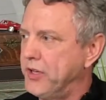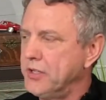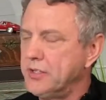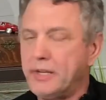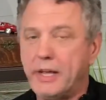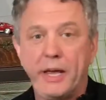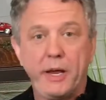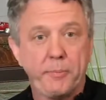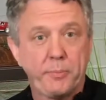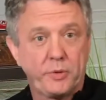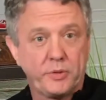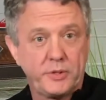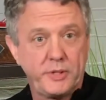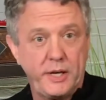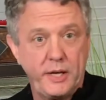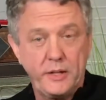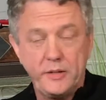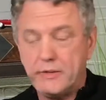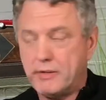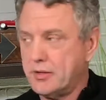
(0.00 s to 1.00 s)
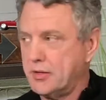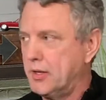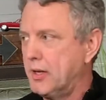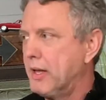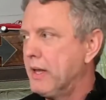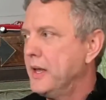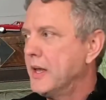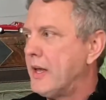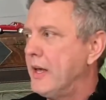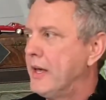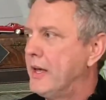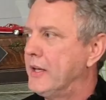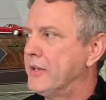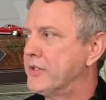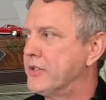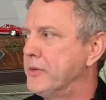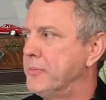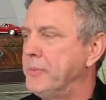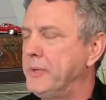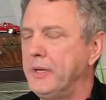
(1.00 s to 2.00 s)
event, April 10th.
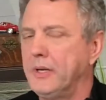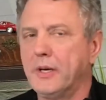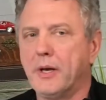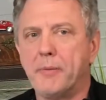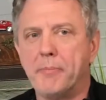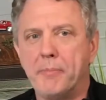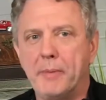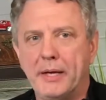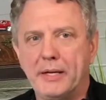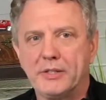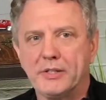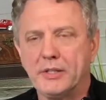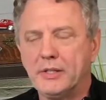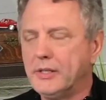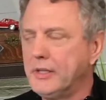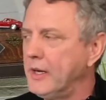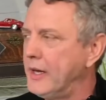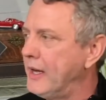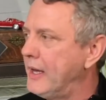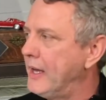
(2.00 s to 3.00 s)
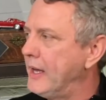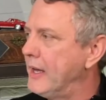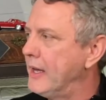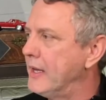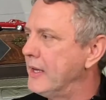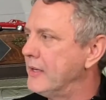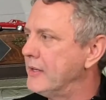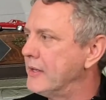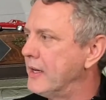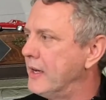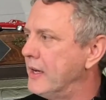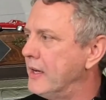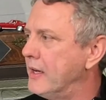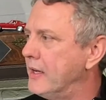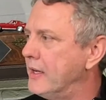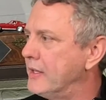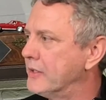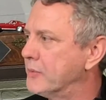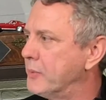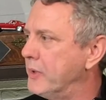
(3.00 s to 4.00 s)
It should be amazing, and
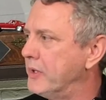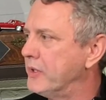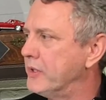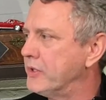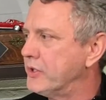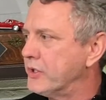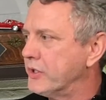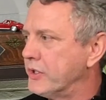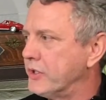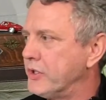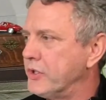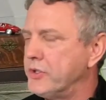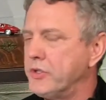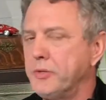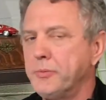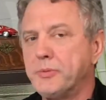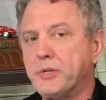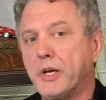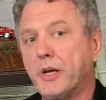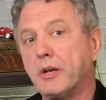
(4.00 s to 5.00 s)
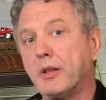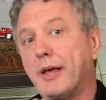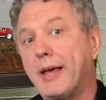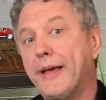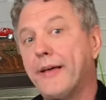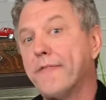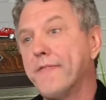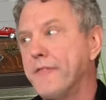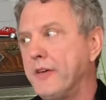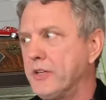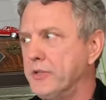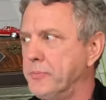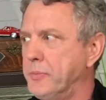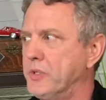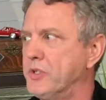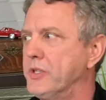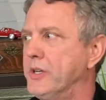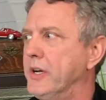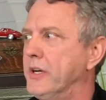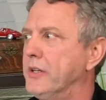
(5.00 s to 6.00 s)
as well as your YouTube channel and
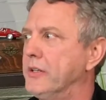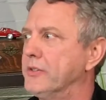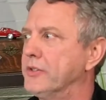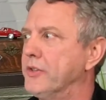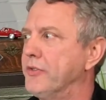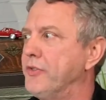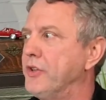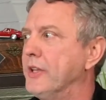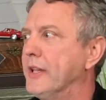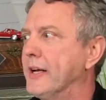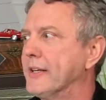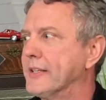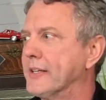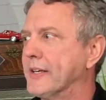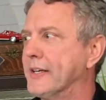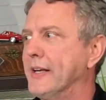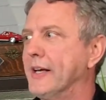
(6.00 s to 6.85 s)
Facebook channel. So if you'd like